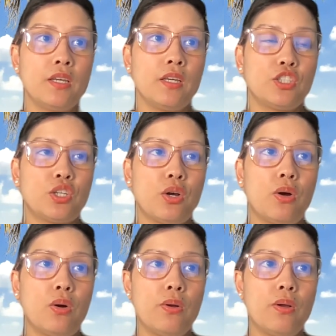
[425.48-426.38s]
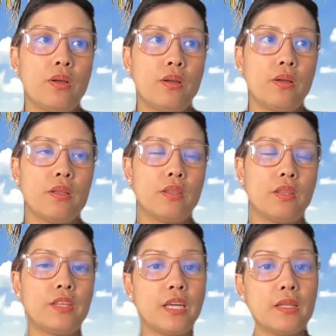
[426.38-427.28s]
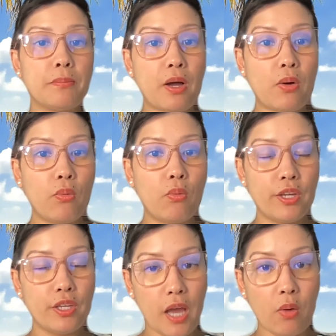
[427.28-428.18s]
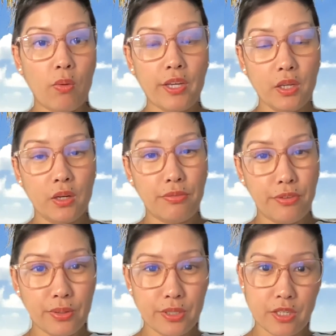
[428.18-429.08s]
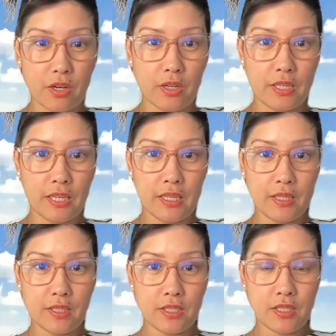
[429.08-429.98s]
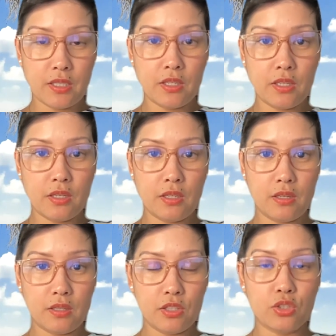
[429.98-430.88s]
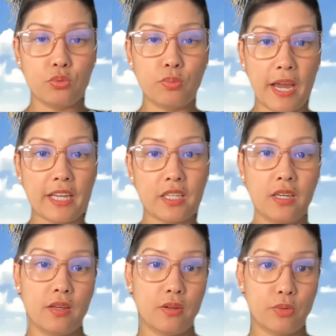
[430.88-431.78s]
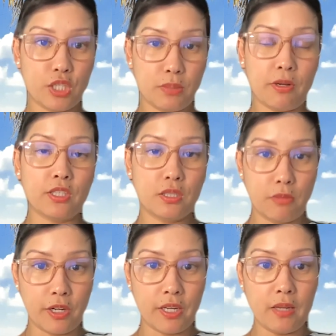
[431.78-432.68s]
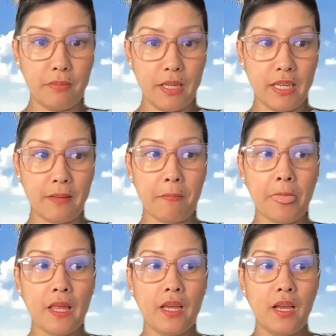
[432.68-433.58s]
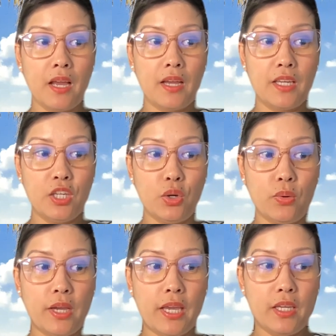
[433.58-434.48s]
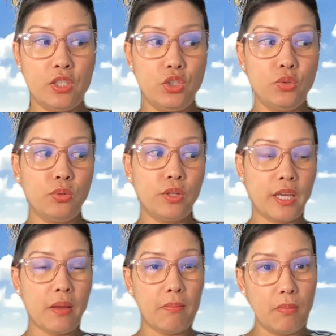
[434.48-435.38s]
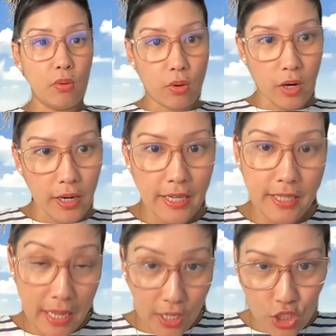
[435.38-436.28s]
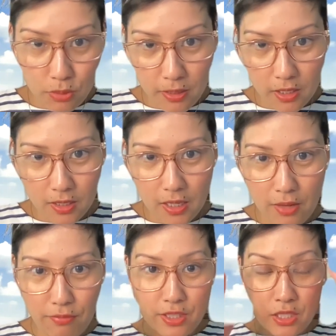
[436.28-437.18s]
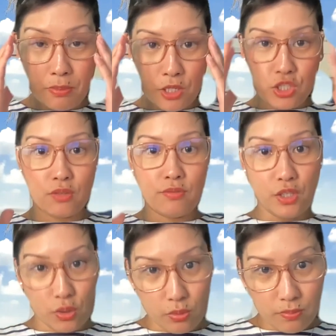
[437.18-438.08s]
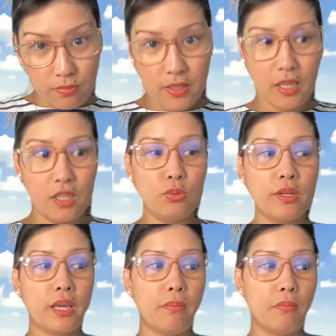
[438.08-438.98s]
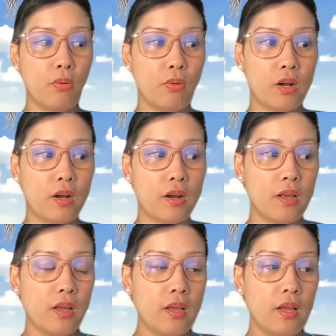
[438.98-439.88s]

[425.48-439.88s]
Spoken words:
So the thing about what I want you to focus on is direct response marketing, meaning, you will get more engagement if it's a picture of you. You will get more,